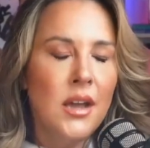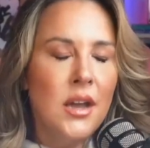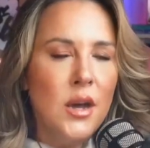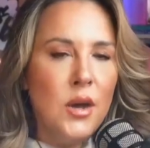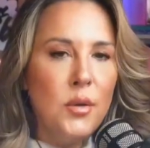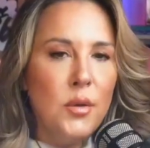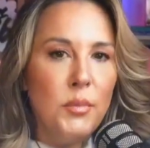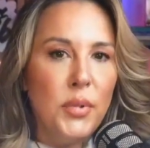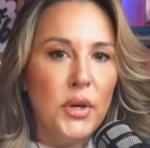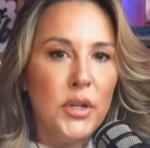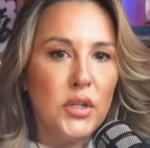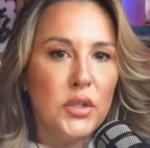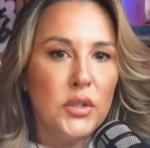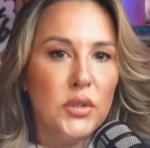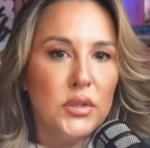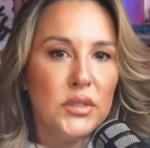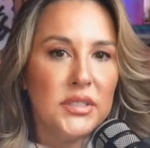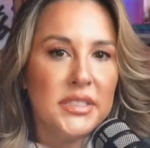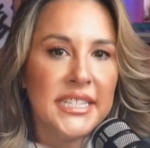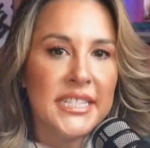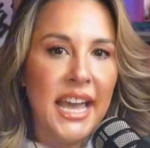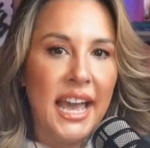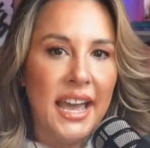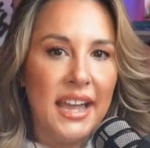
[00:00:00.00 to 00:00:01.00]
But
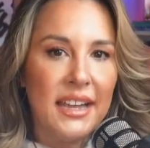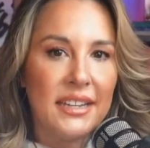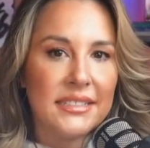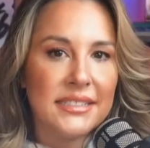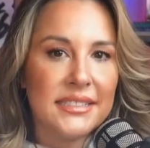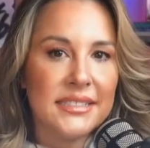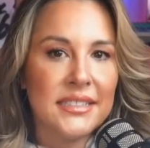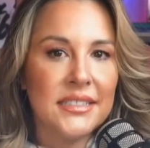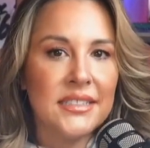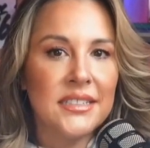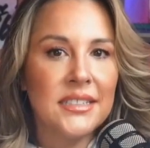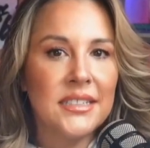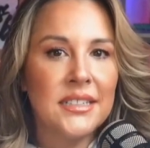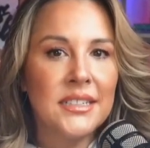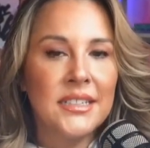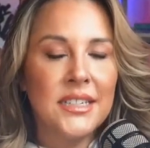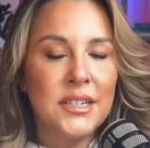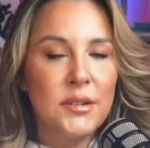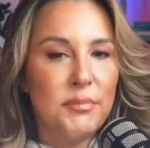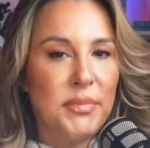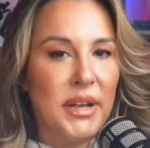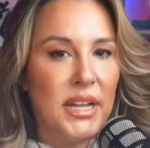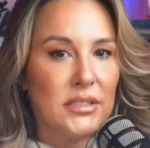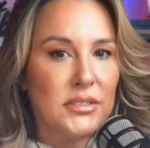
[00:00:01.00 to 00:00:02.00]
whose texts?
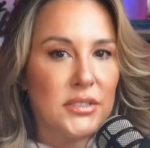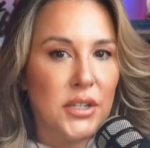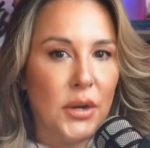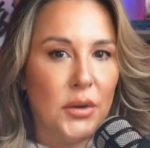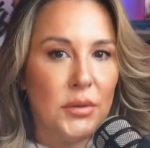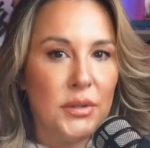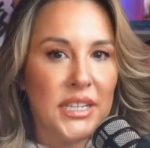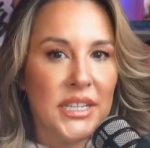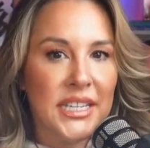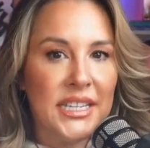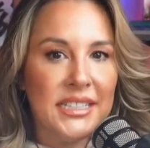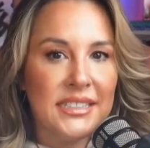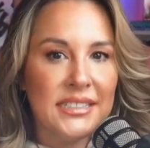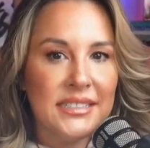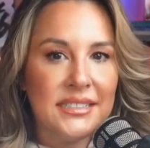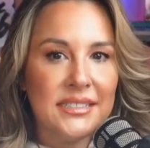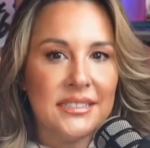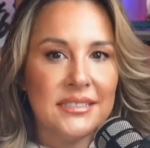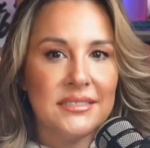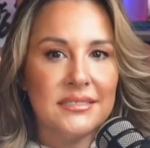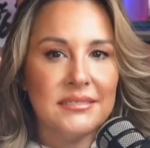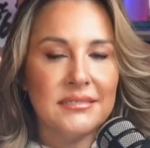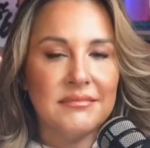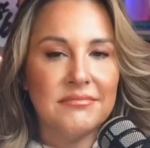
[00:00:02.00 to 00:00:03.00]
Baldoni's?
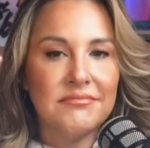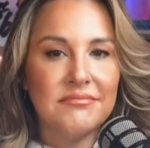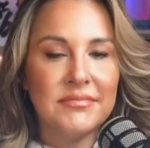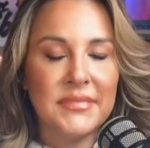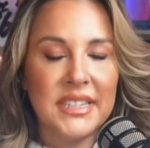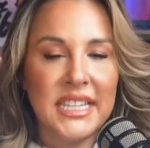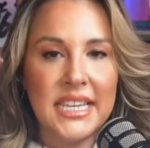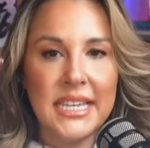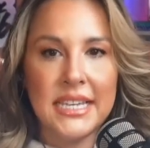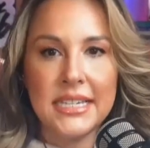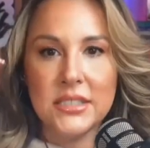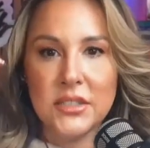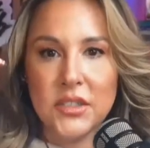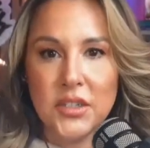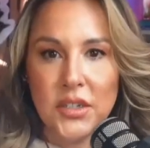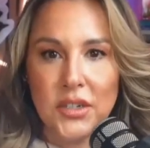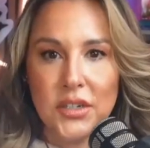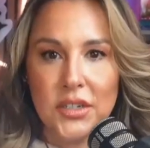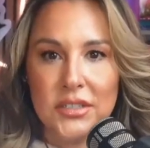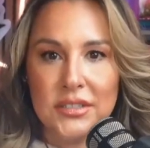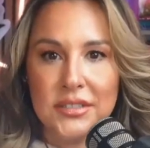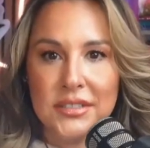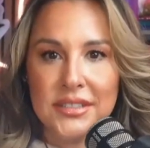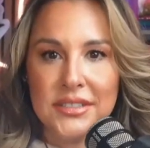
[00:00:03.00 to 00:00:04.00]
The
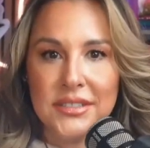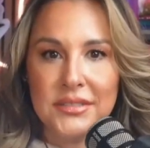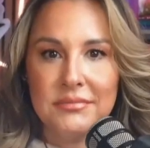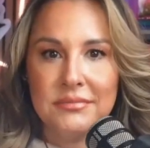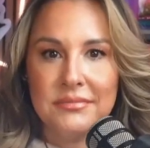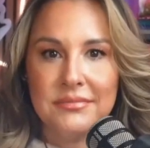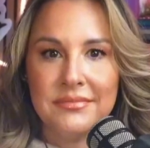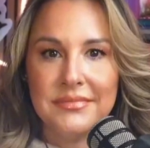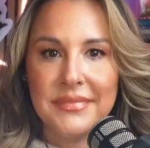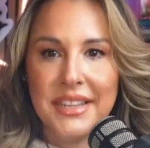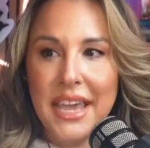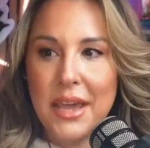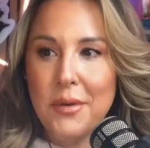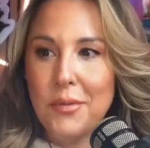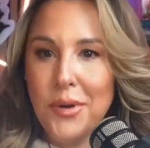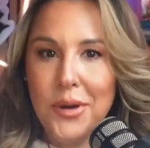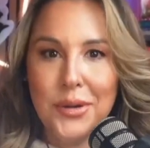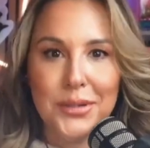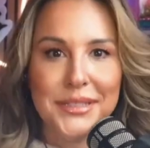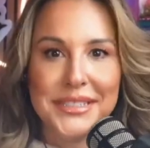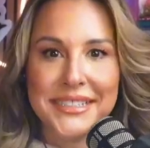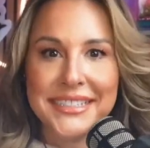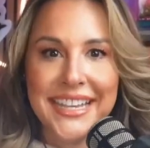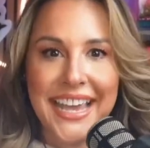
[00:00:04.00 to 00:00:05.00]
interns? They
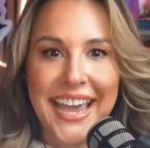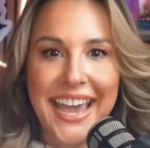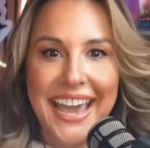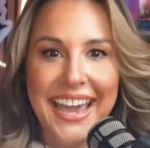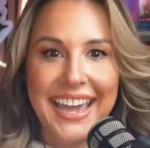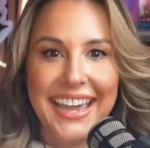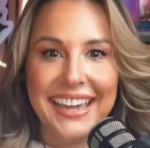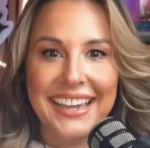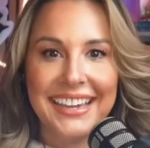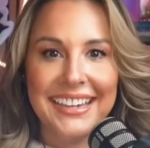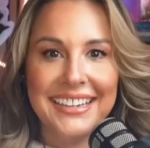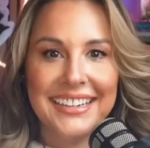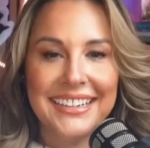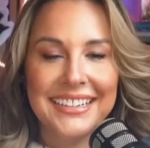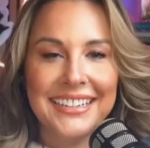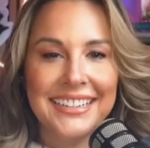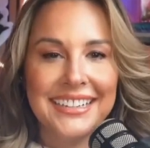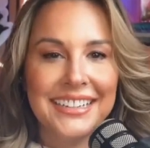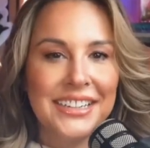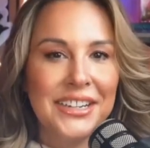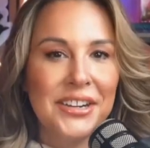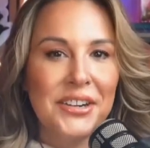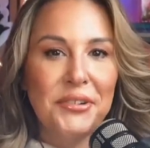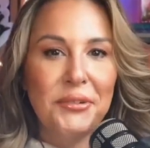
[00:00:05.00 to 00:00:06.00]
won't say.
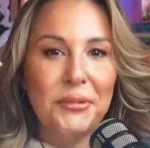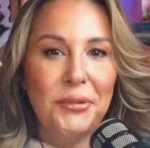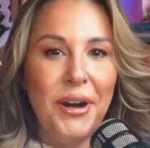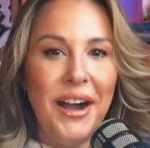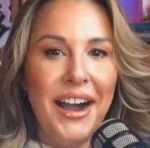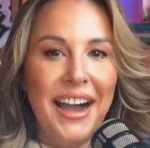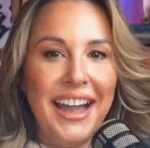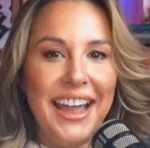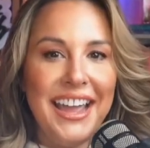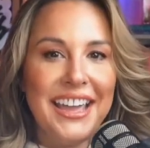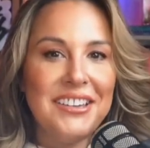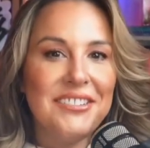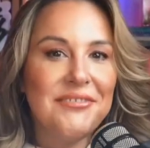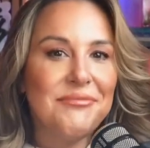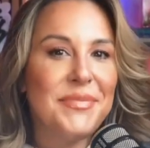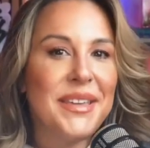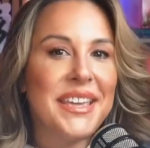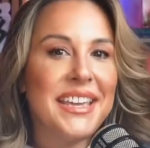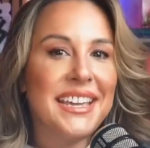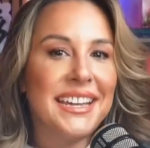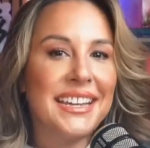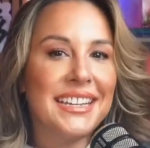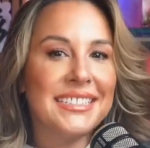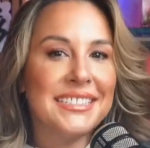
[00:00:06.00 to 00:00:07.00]
Why?
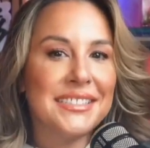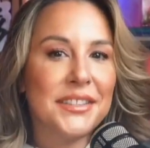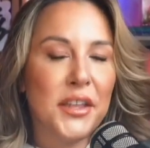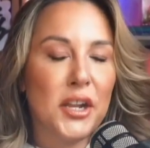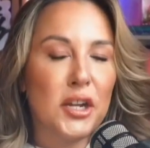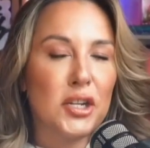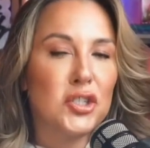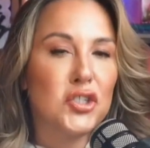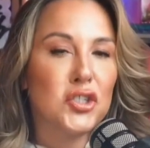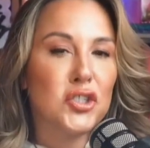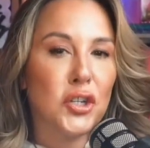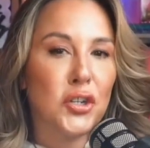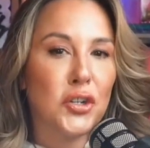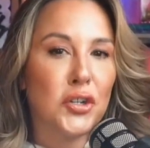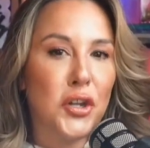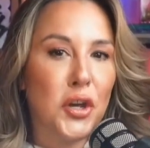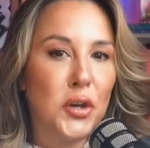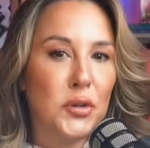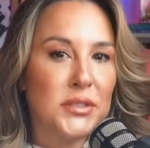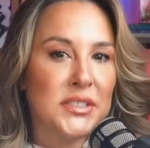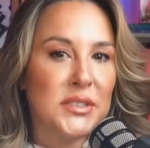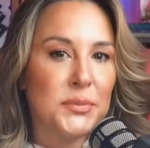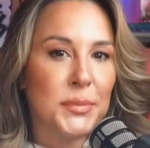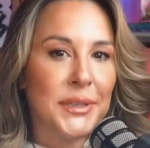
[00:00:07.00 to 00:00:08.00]
Because they're
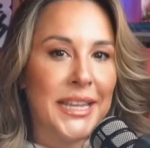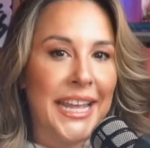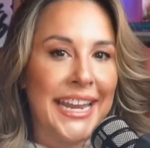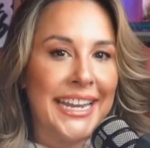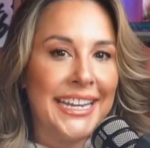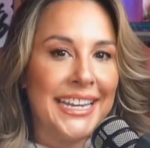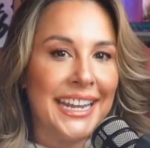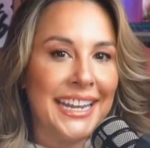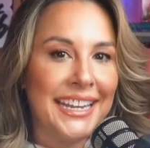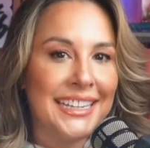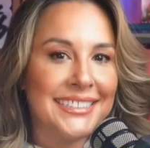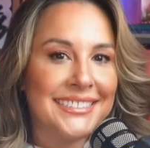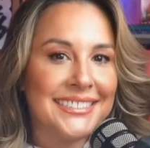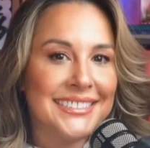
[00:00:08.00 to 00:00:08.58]
journo-splaining.